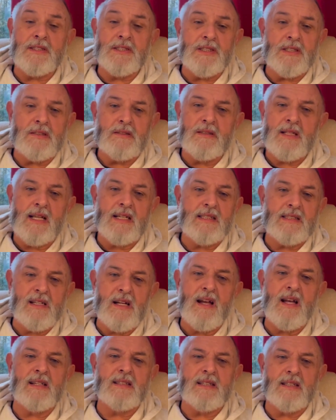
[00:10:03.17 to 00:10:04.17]
issues,
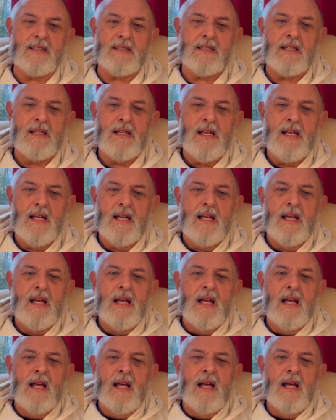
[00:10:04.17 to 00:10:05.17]
anxieties.
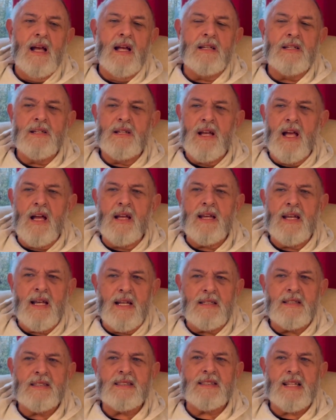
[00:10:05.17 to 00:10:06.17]
And I can
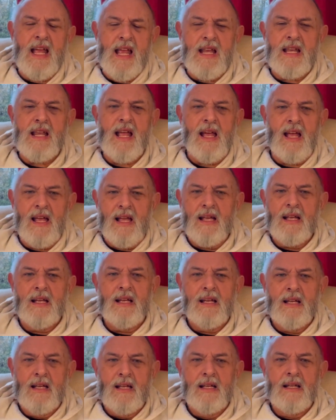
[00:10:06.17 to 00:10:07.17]
understand that.
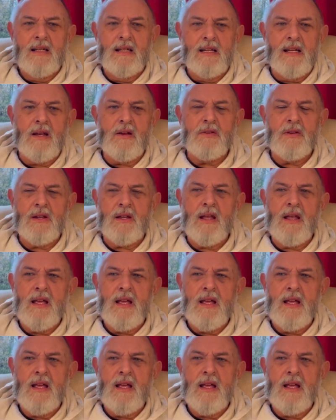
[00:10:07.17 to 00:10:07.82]
You know,